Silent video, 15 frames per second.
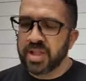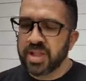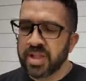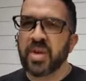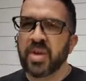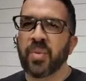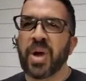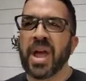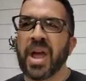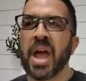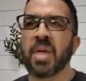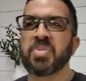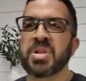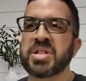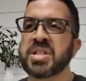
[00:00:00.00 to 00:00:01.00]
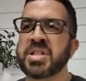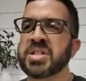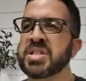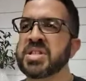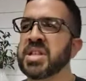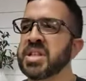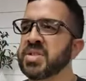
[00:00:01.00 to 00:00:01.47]
And then what happens is
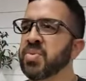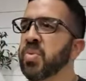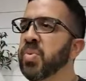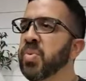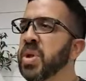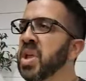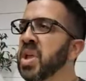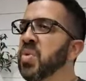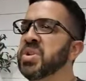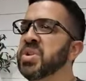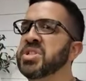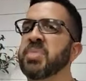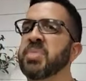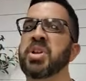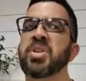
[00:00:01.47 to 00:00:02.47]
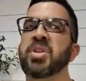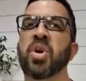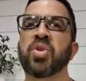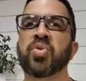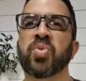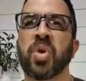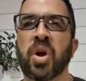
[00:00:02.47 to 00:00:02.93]
this, when something
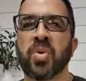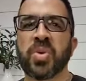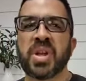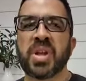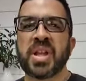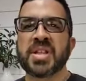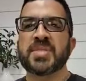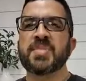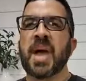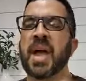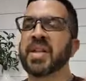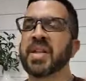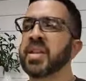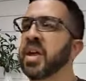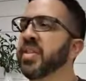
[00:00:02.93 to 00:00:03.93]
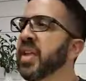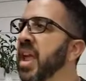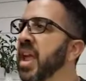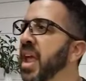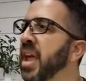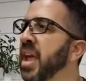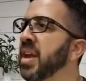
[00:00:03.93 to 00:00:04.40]
goes wrong, we get smacked on the
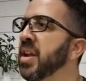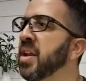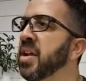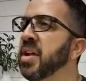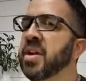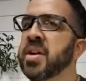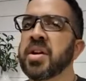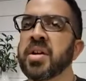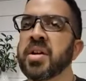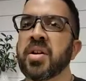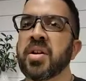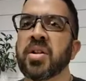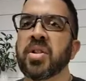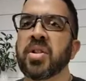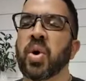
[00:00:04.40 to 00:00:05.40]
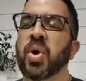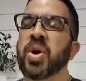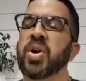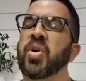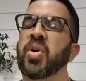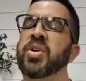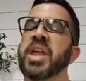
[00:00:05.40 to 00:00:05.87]
hand.
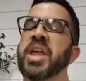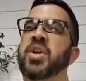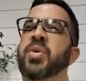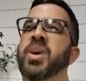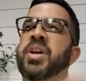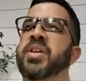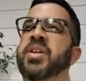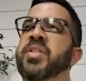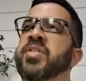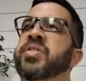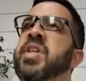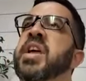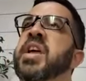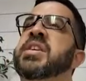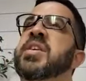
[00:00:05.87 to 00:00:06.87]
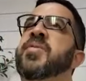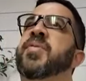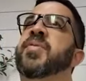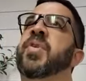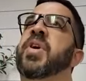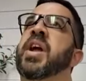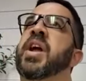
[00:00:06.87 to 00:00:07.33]
Lord, okay, you know what? Thank you
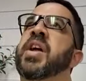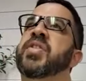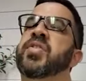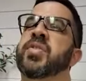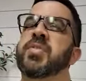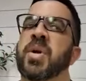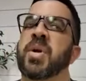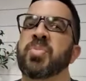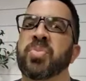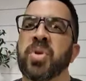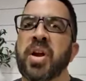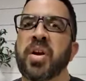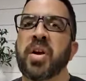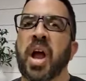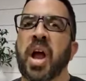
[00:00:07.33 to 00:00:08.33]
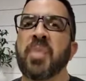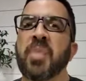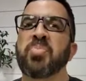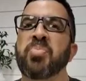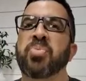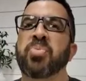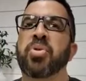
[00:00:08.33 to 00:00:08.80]
for answering my prayer. I
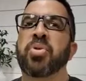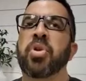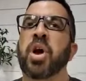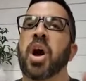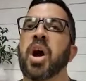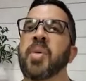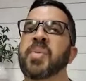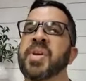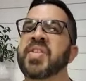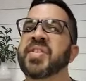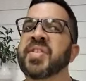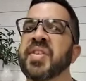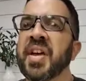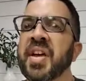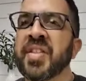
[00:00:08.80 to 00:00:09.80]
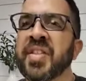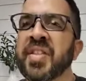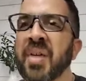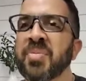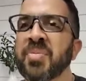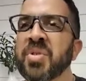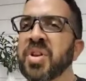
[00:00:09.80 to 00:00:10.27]
promise
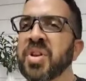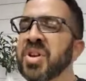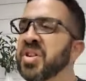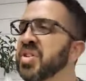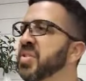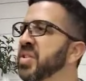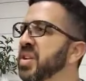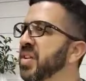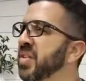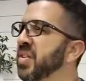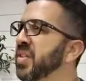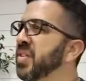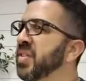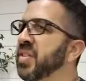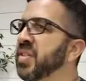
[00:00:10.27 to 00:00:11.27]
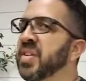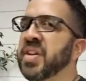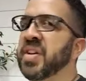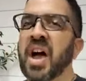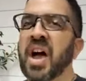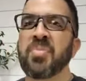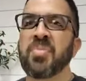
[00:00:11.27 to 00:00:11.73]
that I'm going to do this.
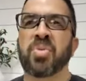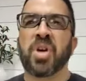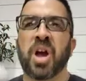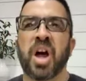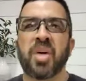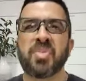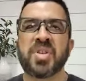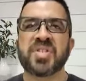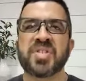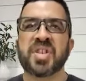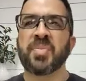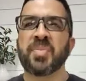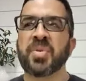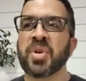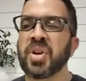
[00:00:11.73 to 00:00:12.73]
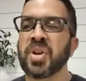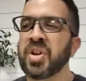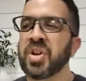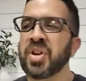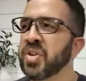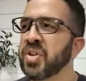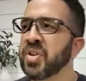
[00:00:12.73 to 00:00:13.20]
I promise I'm going
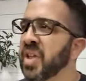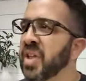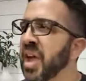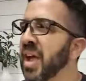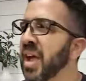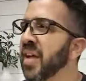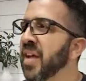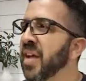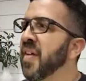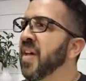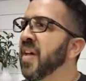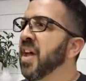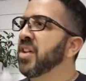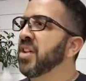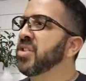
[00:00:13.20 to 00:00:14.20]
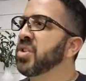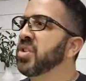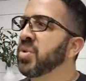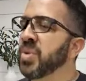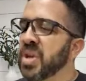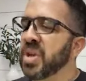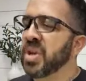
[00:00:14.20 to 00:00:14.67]
to do that. And do
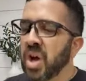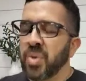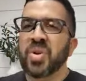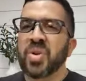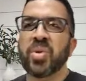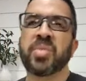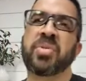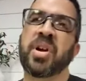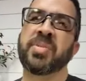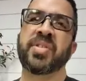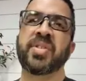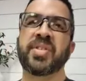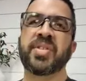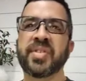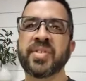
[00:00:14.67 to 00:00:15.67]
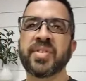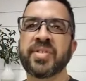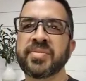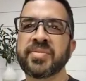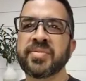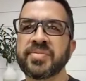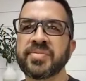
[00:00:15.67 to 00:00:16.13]
we always hold our
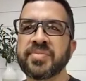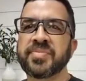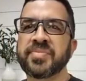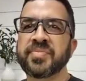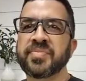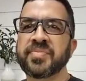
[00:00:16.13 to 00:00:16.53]
promises?